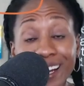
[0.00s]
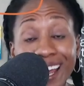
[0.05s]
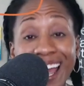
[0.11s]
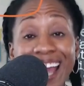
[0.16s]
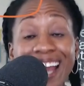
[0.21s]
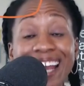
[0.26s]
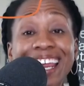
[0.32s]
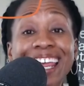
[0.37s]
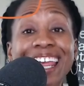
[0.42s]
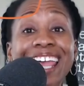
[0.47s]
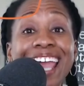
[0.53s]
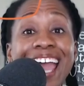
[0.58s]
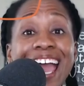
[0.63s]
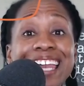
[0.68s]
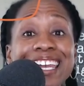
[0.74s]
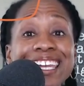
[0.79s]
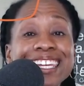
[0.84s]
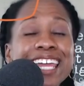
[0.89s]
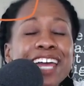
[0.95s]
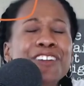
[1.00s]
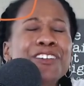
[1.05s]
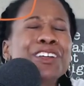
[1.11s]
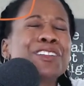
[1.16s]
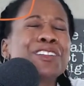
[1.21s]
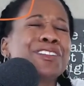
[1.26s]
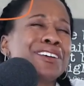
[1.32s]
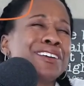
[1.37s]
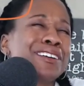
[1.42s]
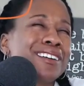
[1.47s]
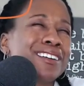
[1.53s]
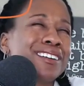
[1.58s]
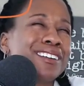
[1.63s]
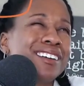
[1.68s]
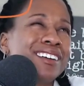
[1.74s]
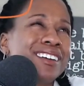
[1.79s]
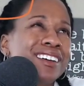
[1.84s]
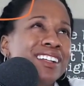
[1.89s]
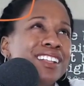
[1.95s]
and get not only learn
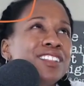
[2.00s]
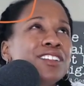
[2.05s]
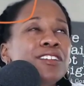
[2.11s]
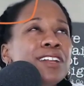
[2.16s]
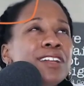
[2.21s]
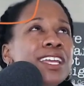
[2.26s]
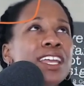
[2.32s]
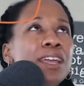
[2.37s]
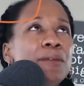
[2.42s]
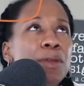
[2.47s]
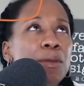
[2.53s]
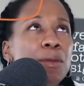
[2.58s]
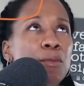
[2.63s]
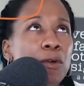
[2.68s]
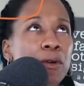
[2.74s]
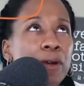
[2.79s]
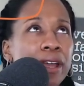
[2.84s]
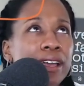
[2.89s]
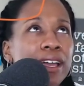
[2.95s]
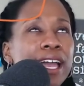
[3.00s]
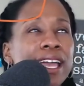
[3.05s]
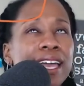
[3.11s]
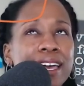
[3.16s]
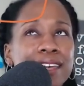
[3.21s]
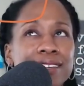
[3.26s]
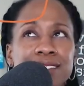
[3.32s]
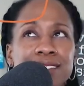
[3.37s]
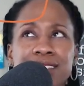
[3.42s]
learning can be boring, I guess.